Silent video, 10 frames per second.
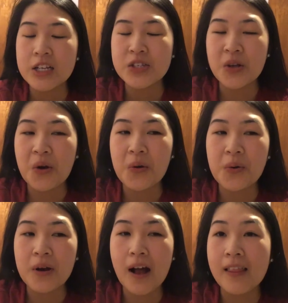
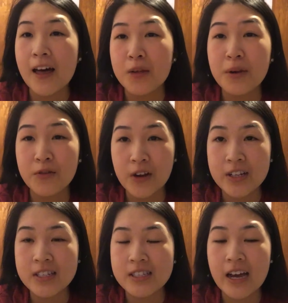So, a lot of my
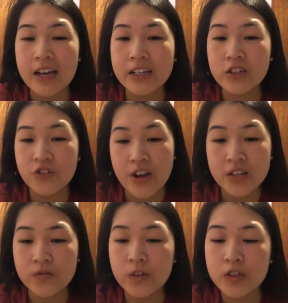friends that
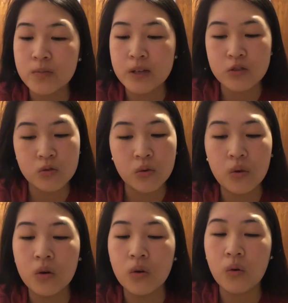transferred to my
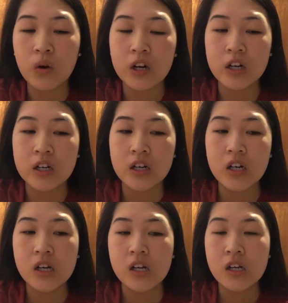school or
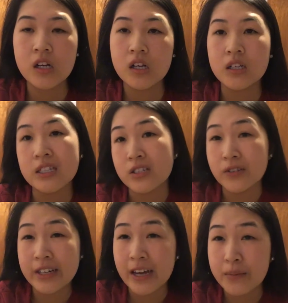is
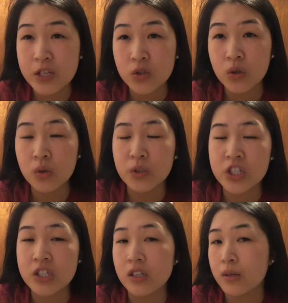already at my school,
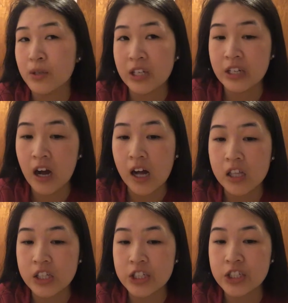which is a community
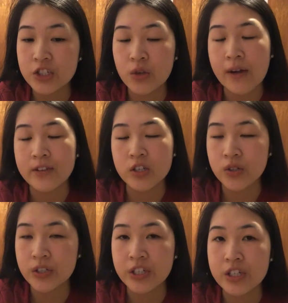college, so after
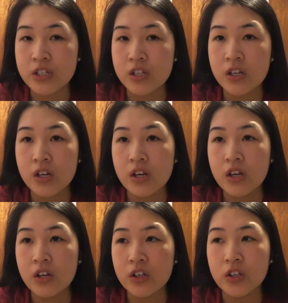2 years
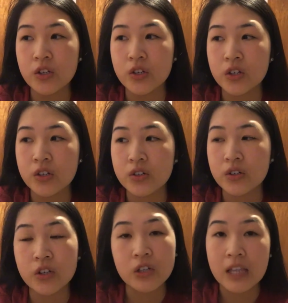
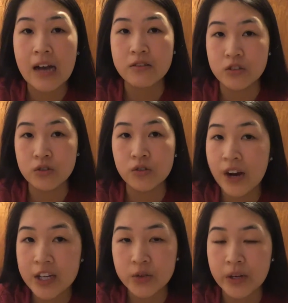you're allowed to
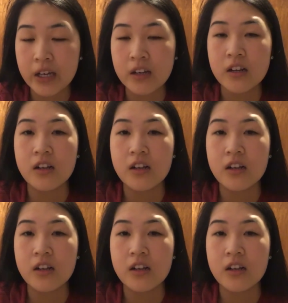graduate.